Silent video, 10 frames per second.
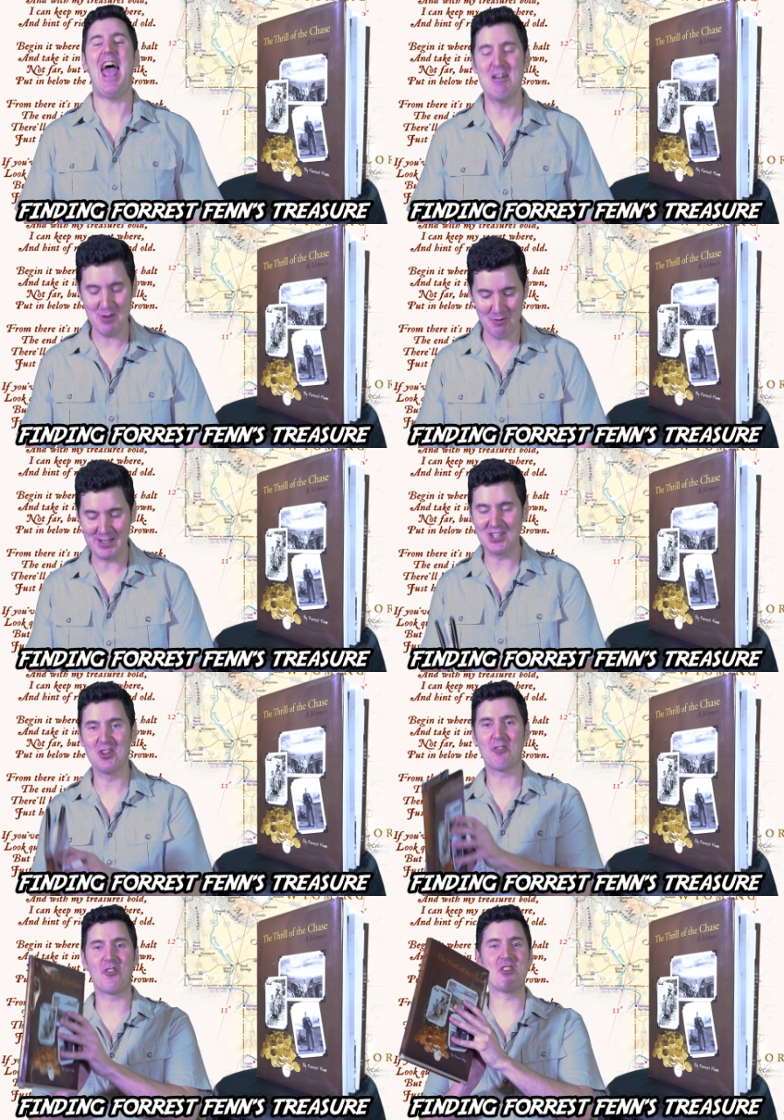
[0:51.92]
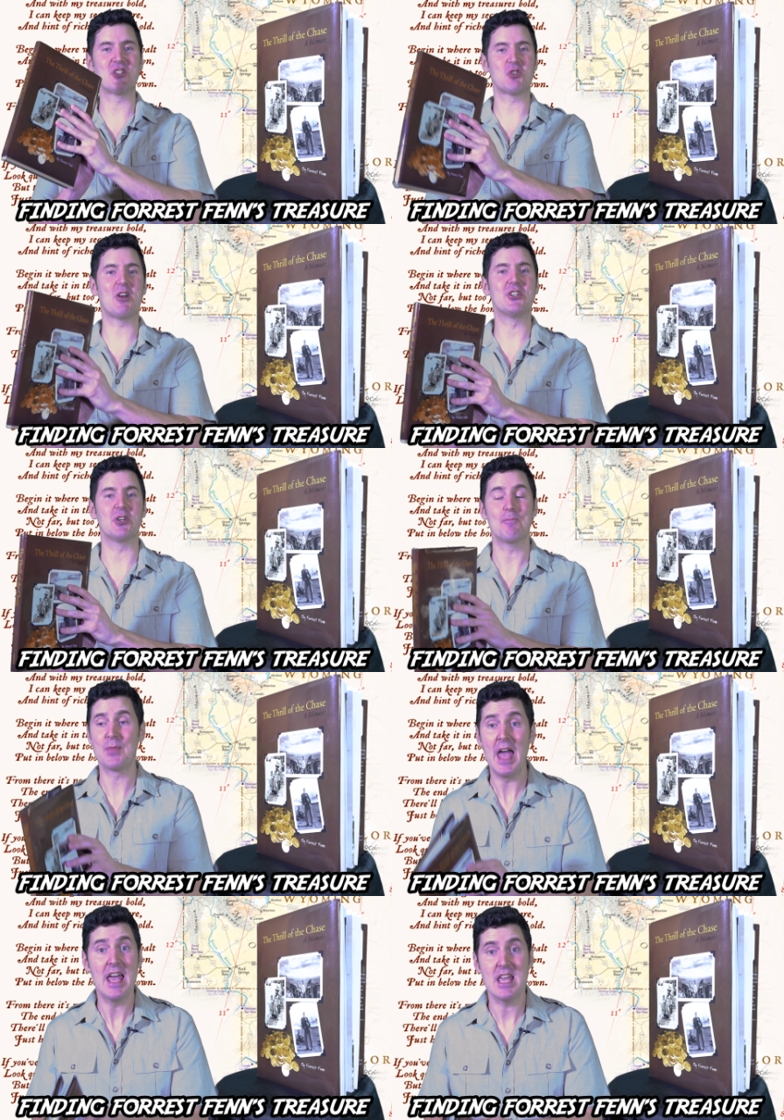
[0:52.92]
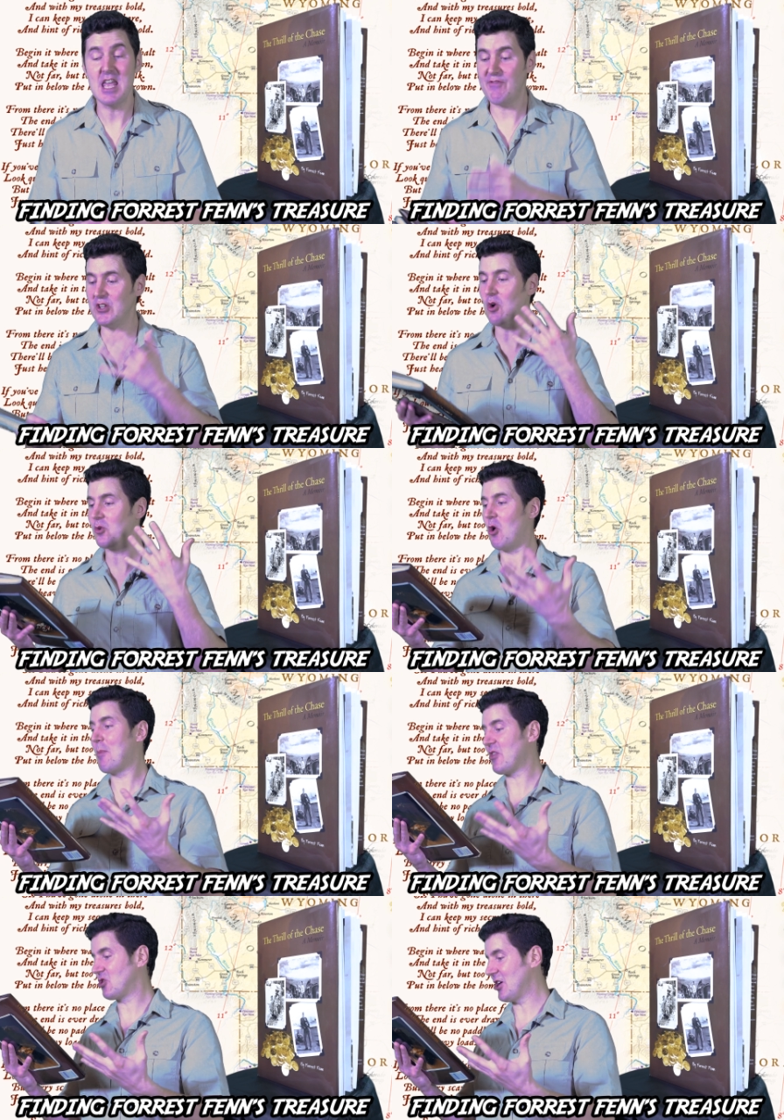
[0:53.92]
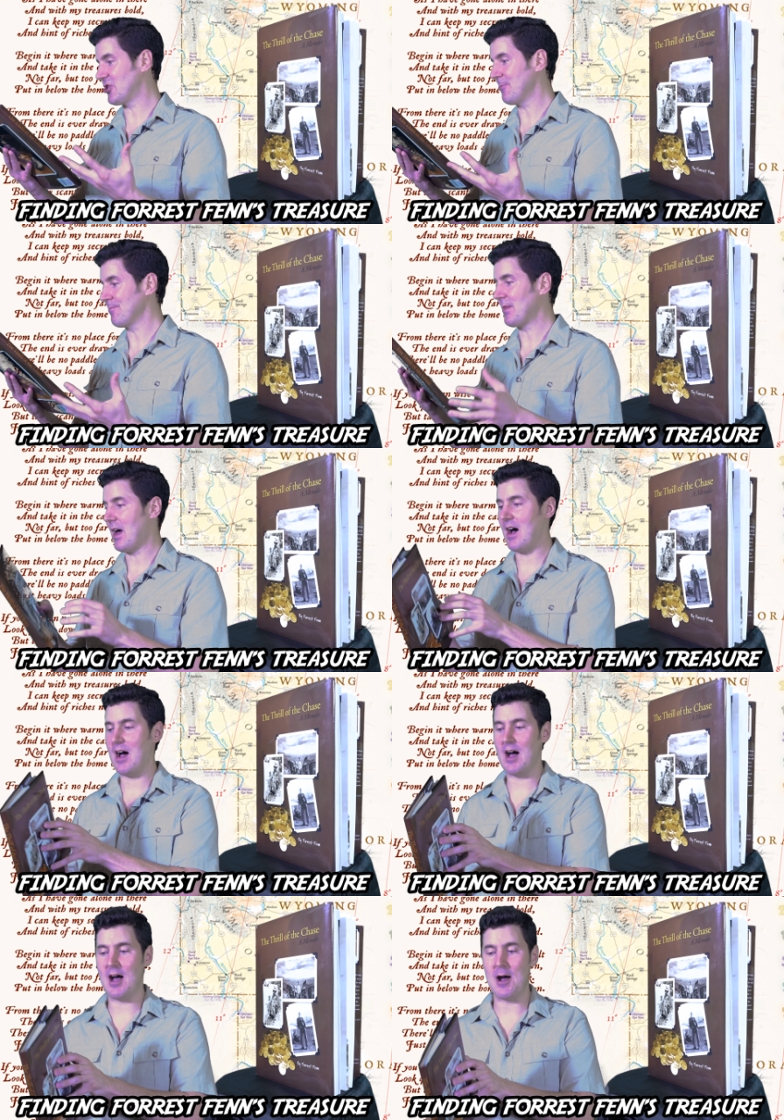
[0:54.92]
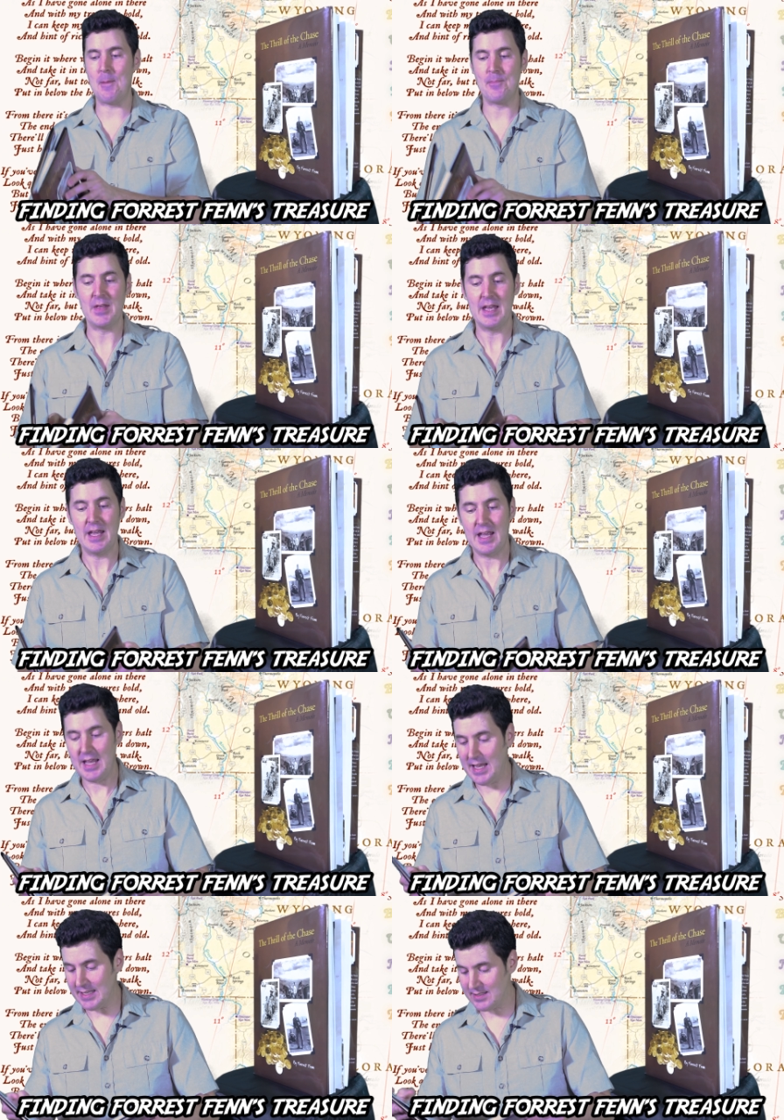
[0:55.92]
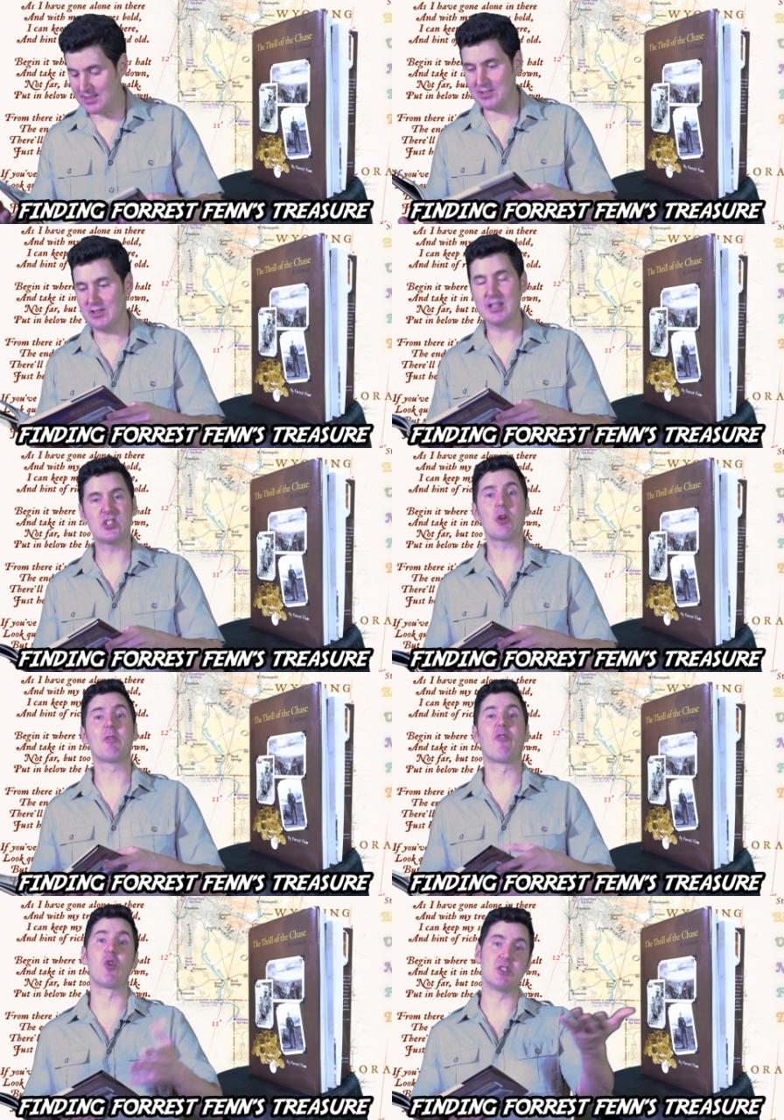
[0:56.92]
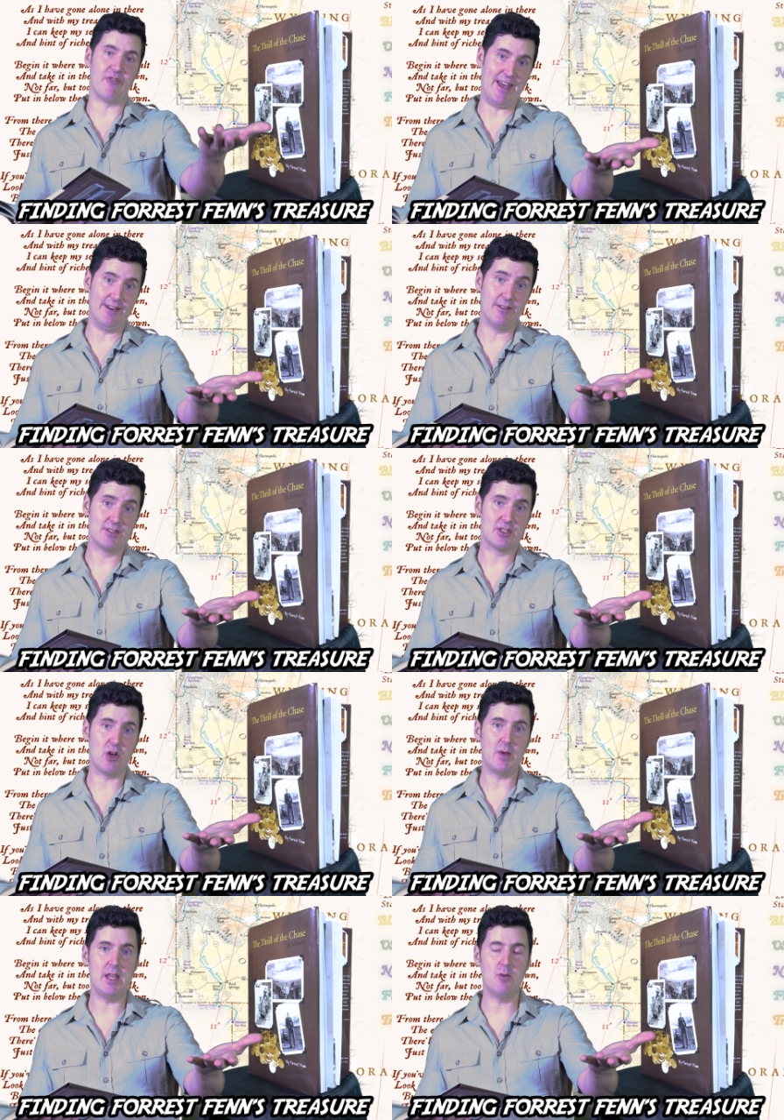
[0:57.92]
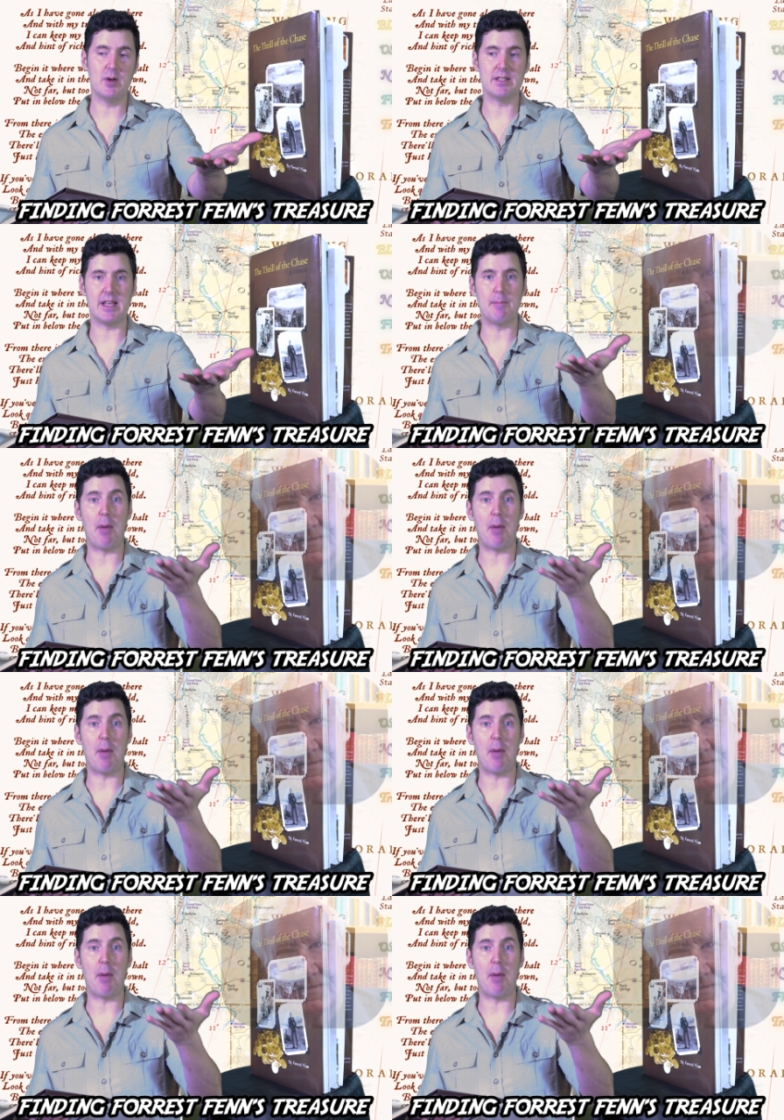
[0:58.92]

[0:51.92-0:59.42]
and we went to look for this treasure. If you don't know about the treasure, um, it's, let's start with Forrest Fenn. So he was a